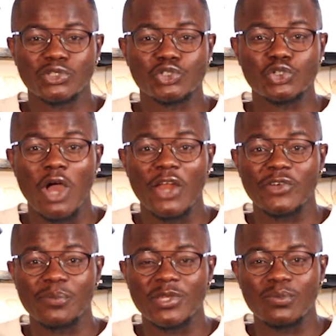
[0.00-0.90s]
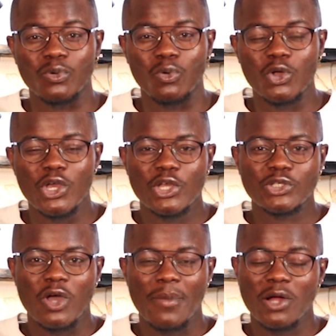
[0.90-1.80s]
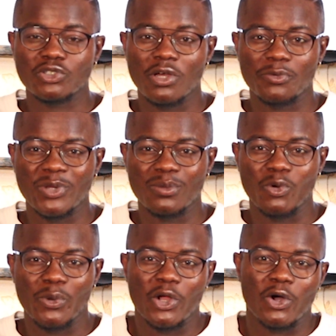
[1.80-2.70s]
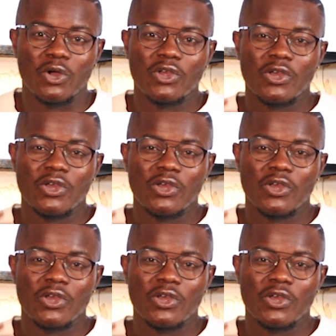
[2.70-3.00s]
200 people. So among 200 people, we got